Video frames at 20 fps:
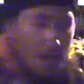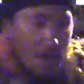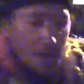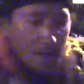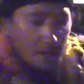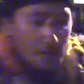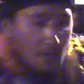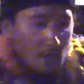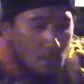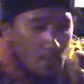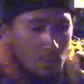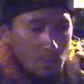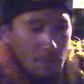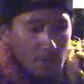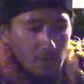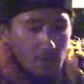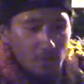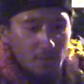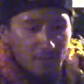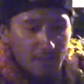And, and when we
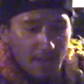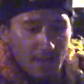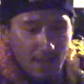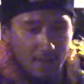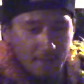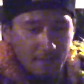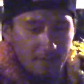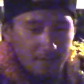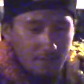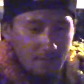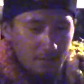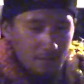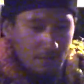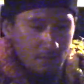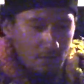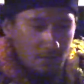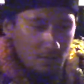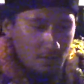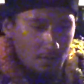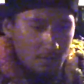look at,
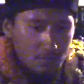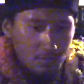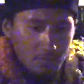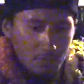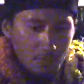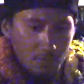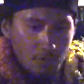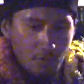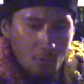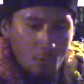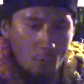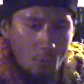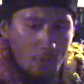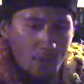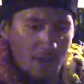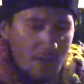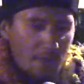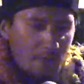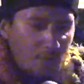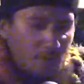you know,
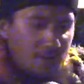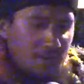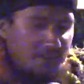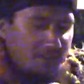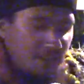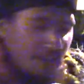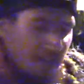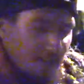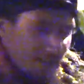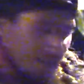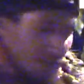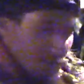whatever it is that,